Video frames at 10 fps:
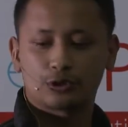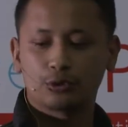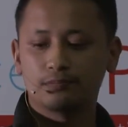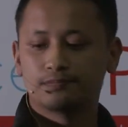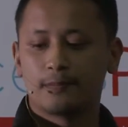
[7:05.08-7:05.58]

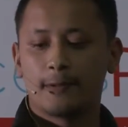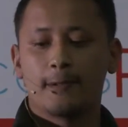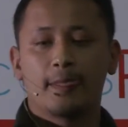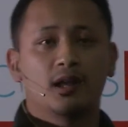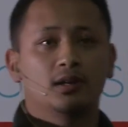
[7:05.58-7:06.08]
So
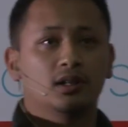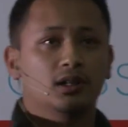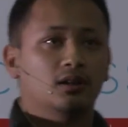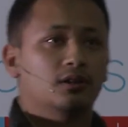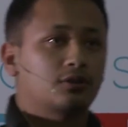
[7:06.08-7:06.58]

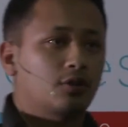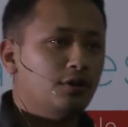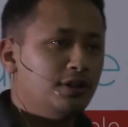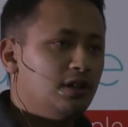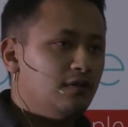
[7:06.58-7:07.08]

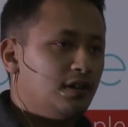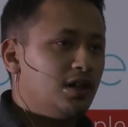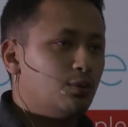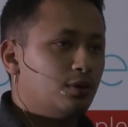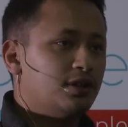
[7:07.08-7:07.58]
content delivery
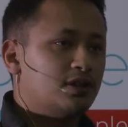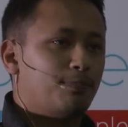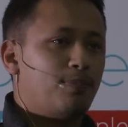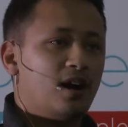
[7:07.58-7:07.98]
network is the